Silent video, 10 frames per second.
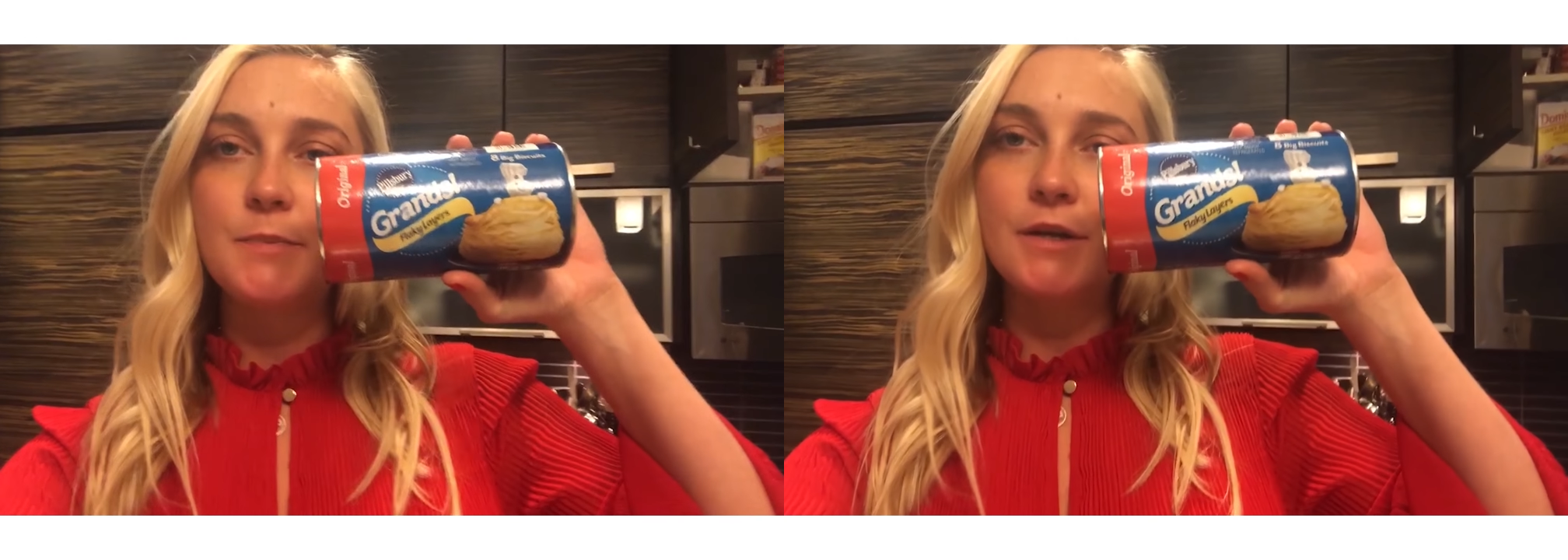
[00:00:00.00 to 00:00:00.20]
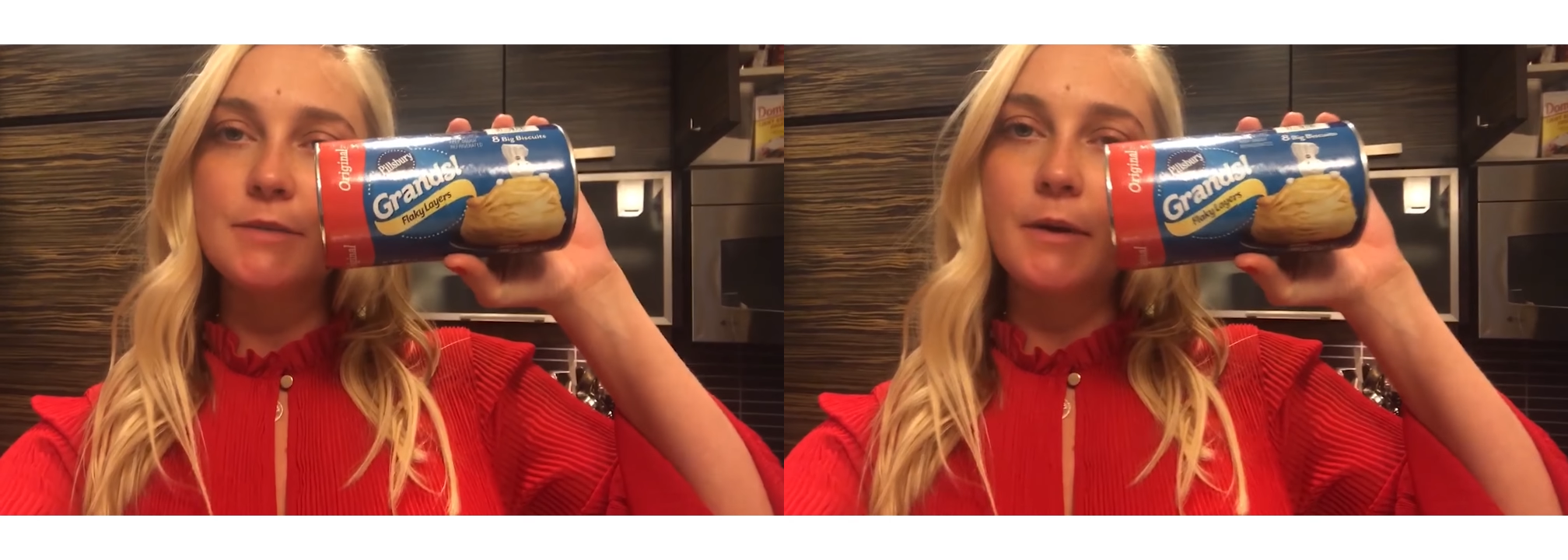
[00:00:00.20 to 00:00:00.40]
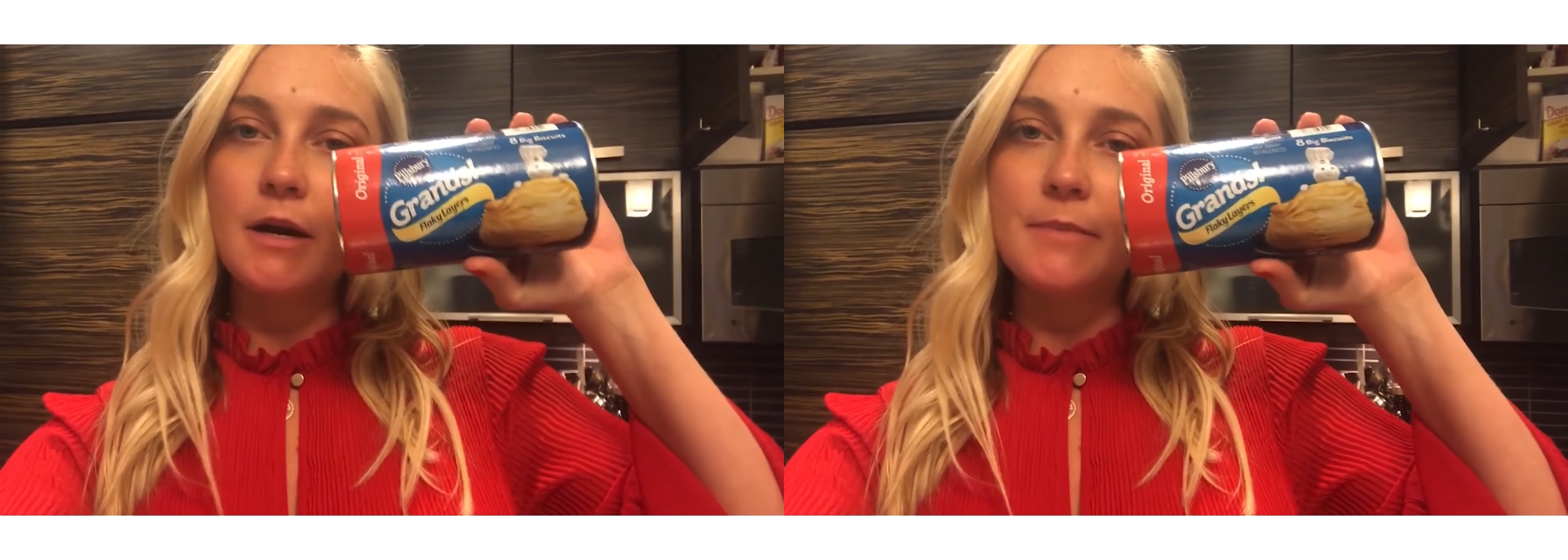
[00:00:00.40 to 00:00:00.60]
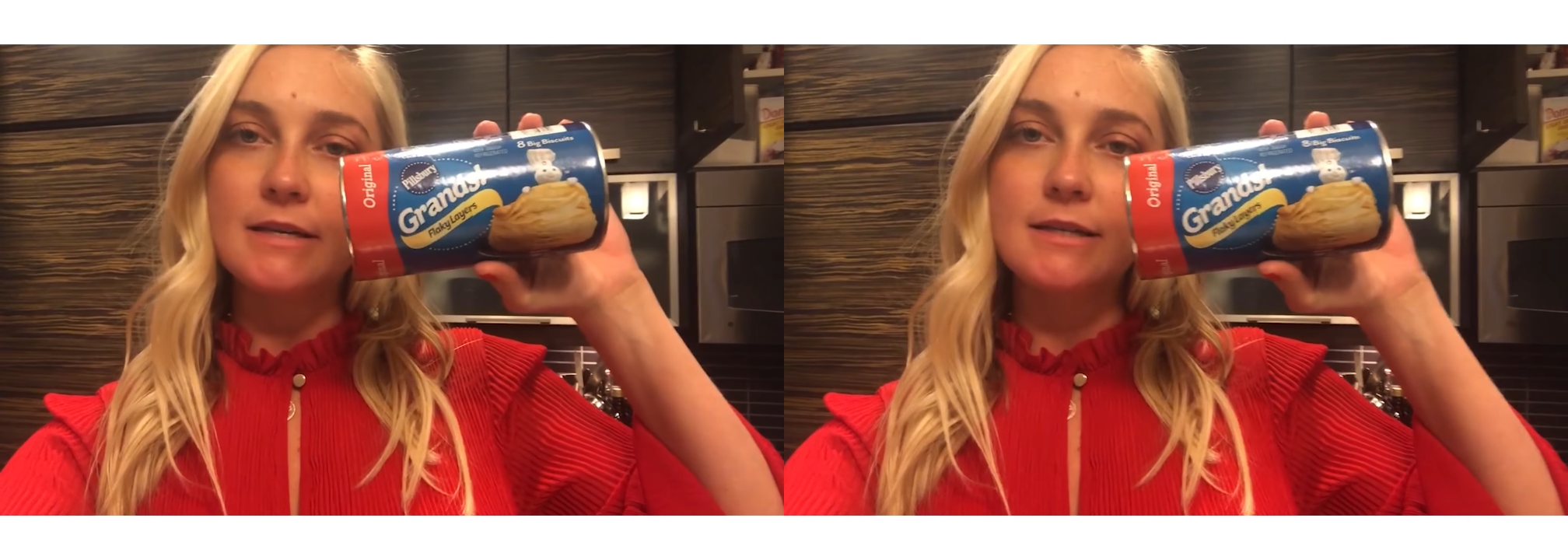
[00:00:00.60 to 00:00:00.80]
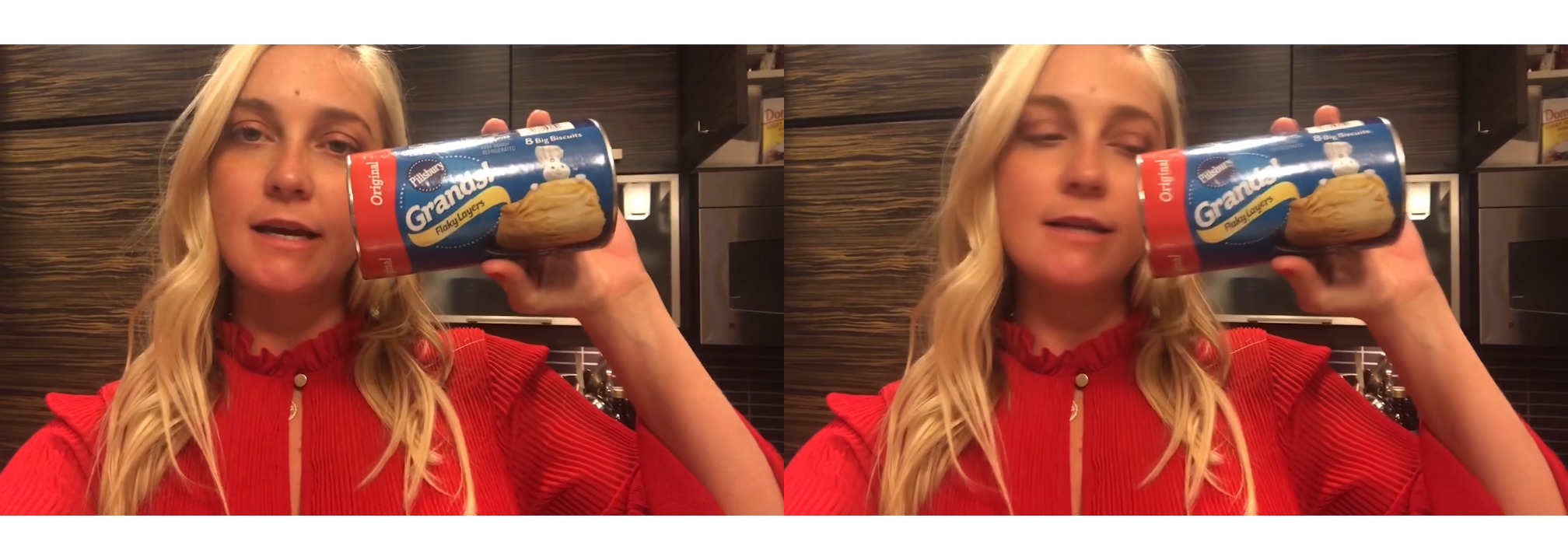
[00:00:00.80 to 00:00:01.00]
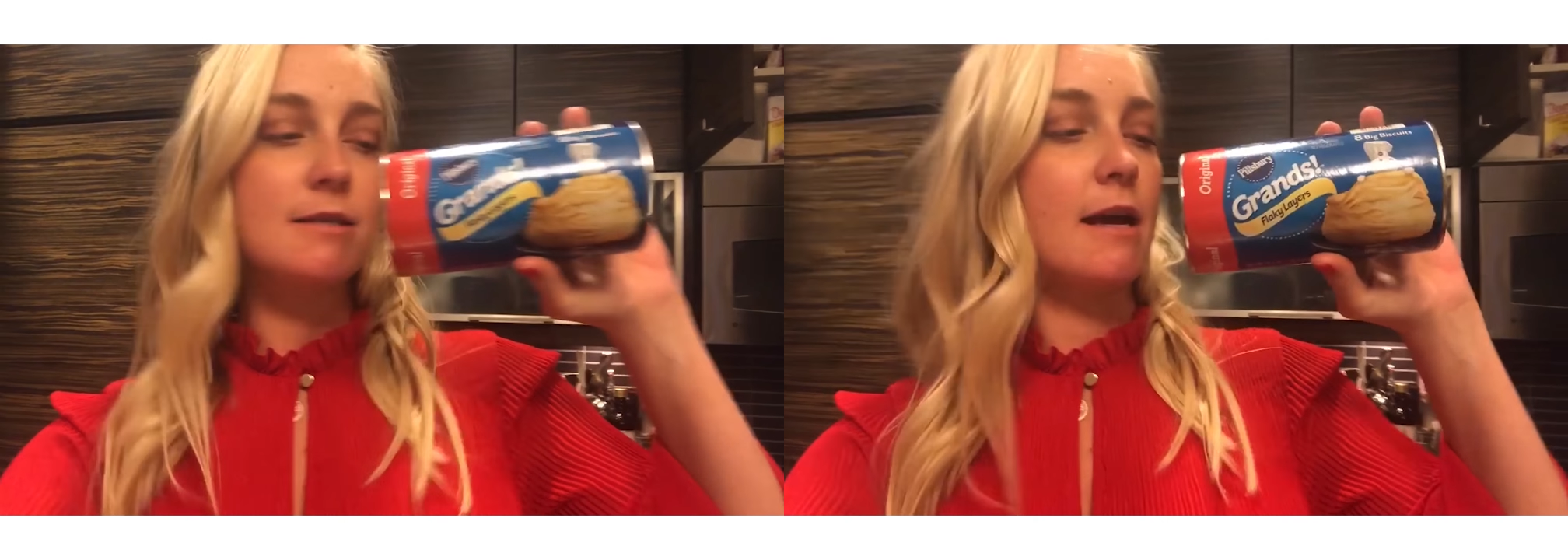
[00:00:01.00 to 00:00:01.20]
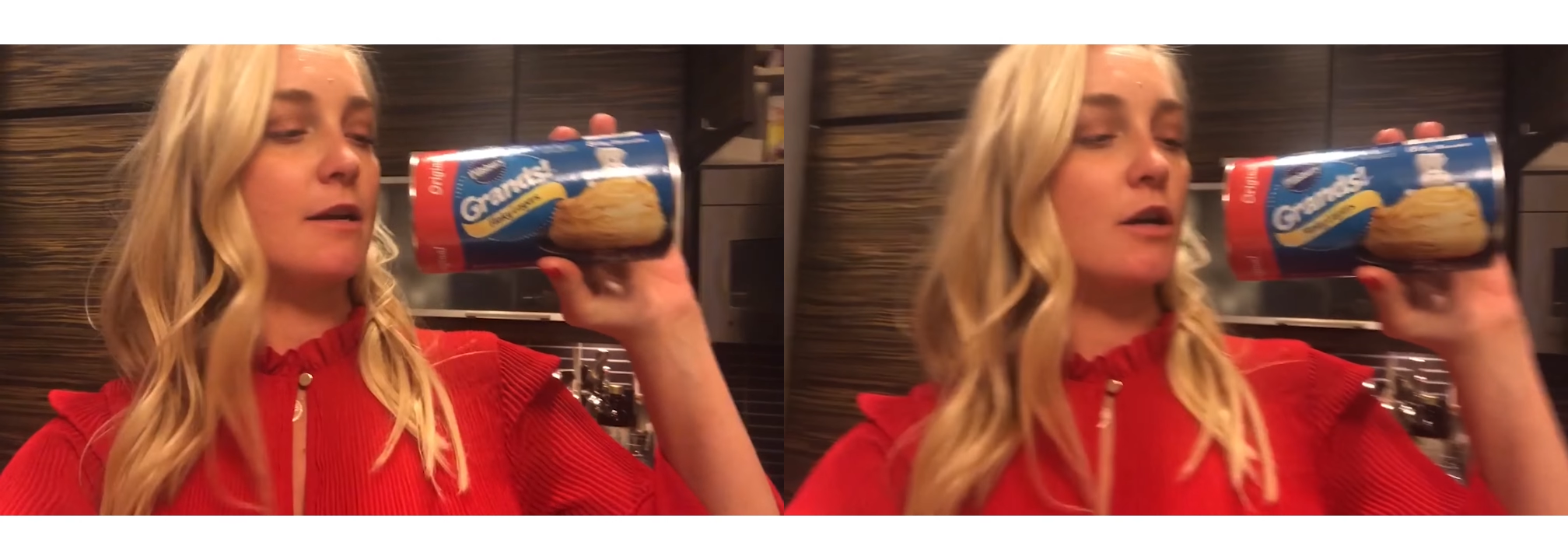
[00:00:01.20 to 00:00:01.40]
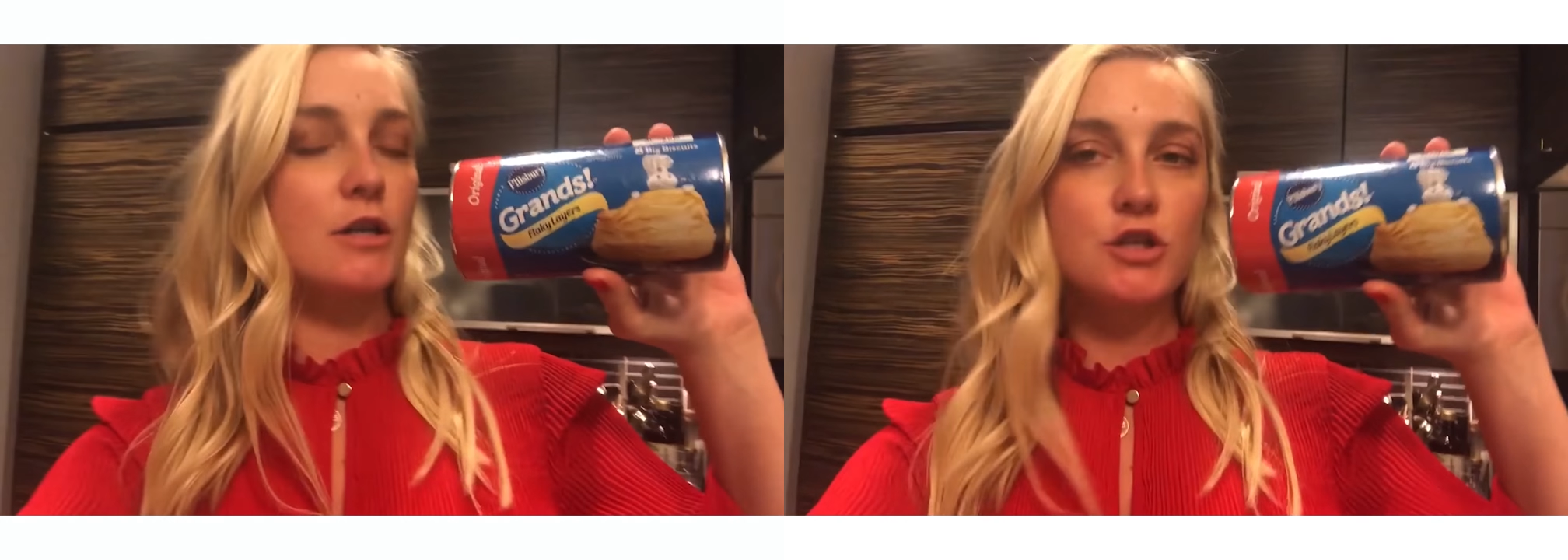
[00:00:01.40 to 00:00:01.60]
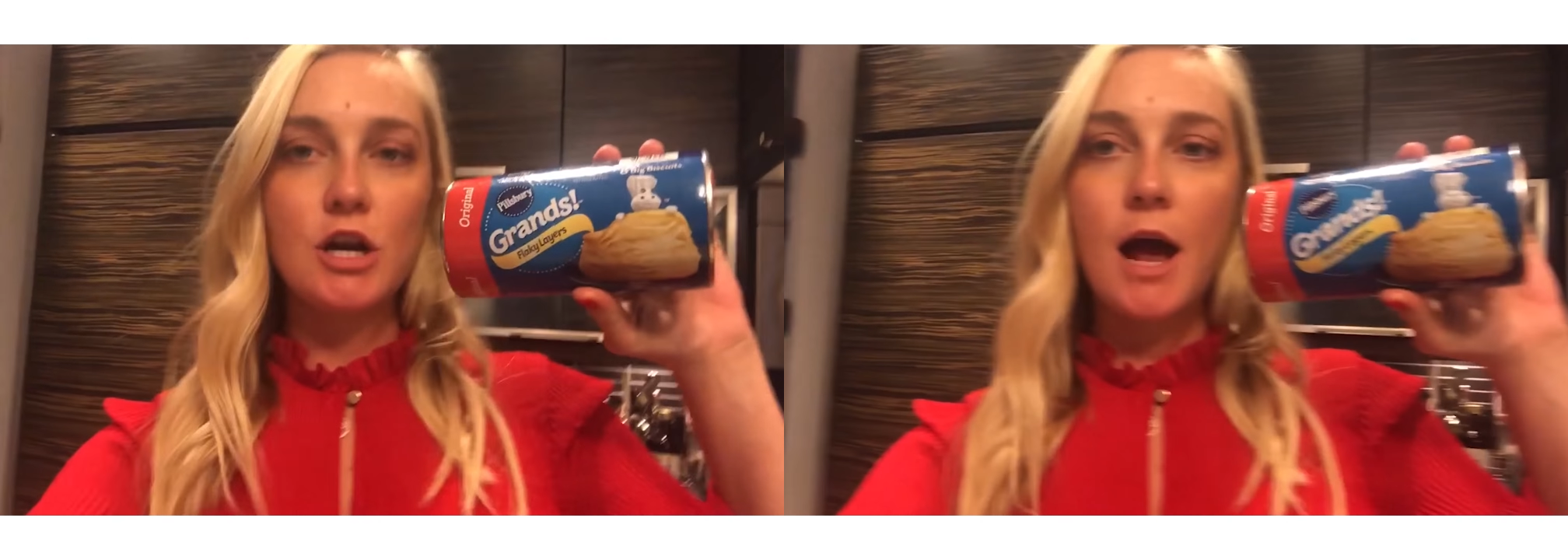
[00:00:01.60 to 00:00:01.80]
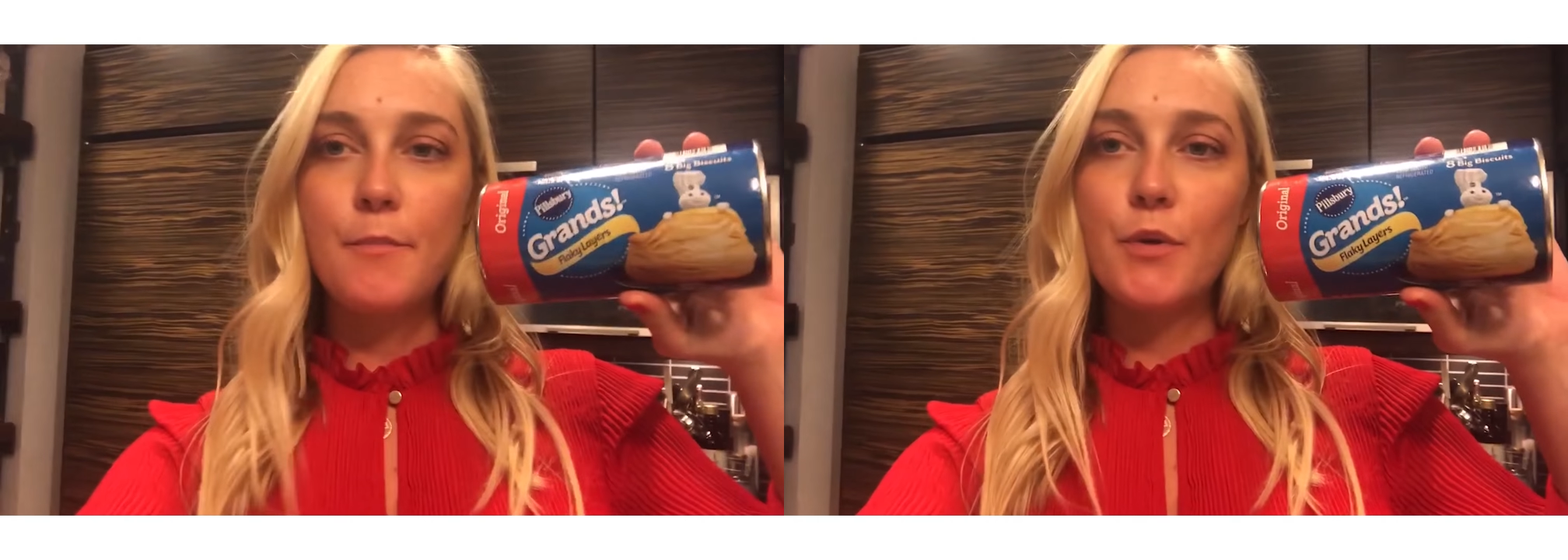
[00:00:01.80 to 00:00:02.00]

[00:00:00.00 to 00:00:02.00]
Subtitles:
Pillsbury biscuits, and you're gonna chop